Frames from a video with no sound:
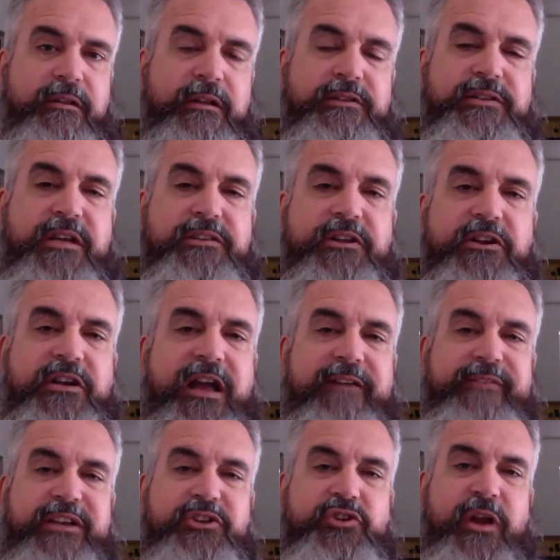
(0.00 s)
Let's get their
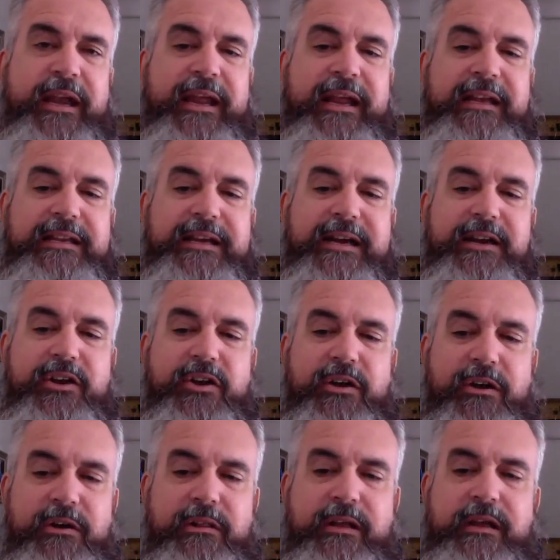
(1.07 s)
covet training done
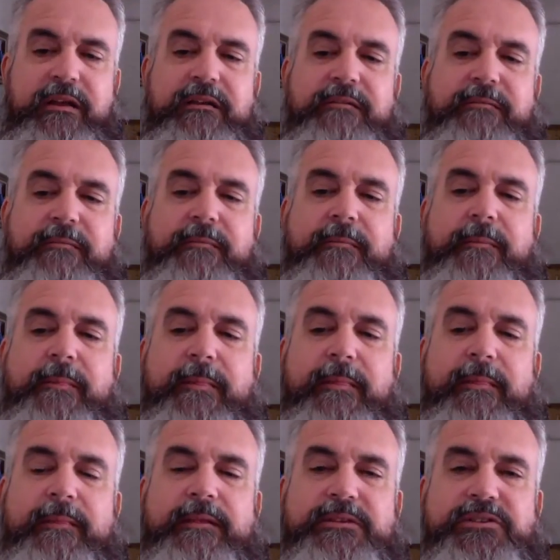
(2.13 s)
early.
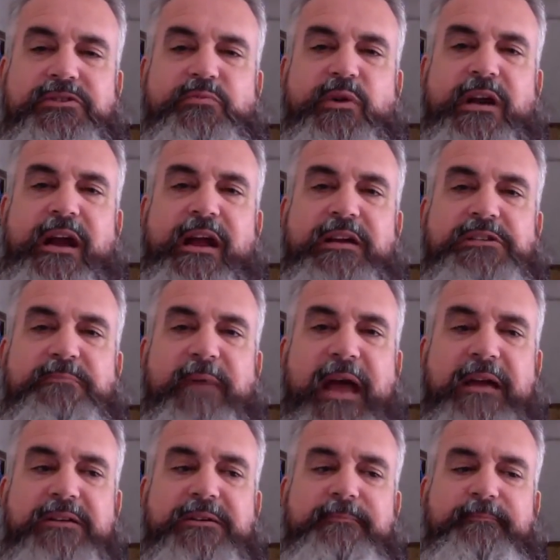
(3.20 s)
This is what I
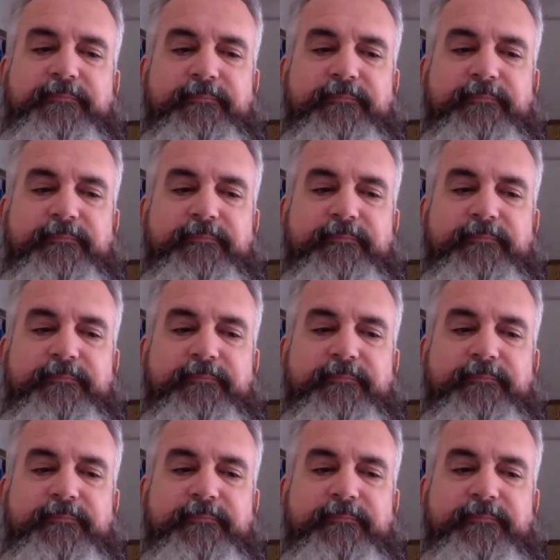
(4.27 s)
expect.